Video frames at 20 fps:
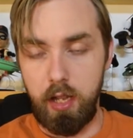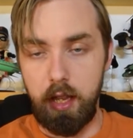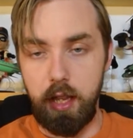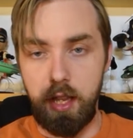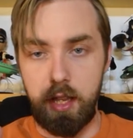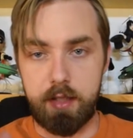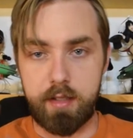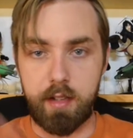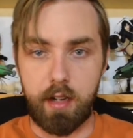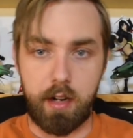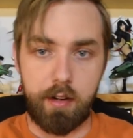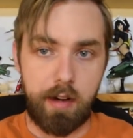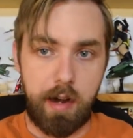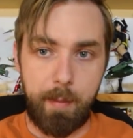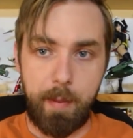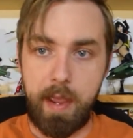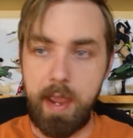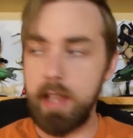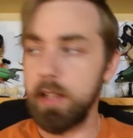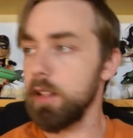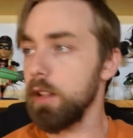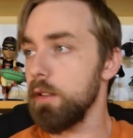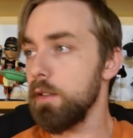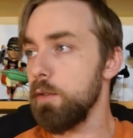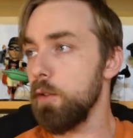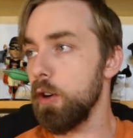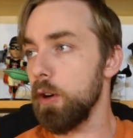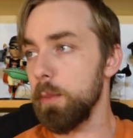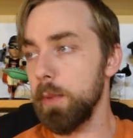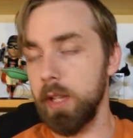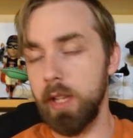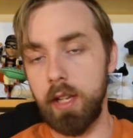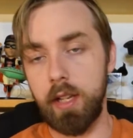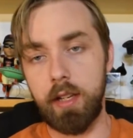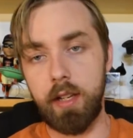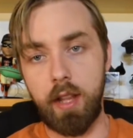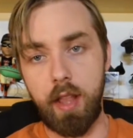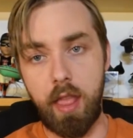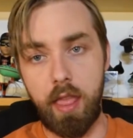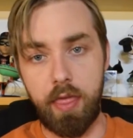It's gonna rep Halo for me.